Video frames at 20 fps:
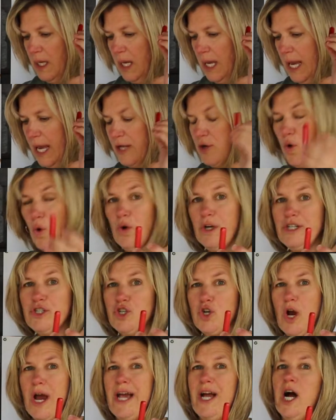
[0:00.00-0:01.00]
an orange
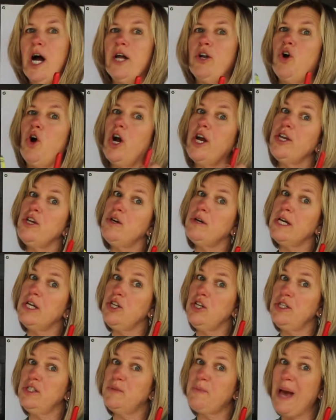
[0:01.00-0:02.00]
crayon, or you can
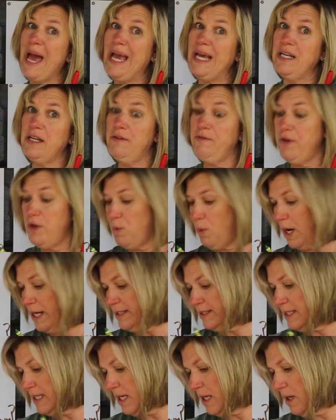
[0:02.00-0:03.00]
use paint if you
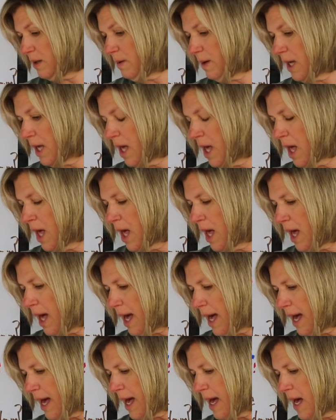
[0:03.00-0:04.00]
want to.
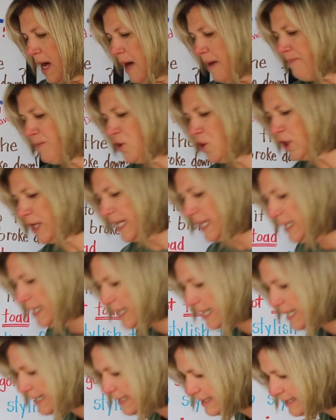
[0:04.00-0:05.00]
You're going to need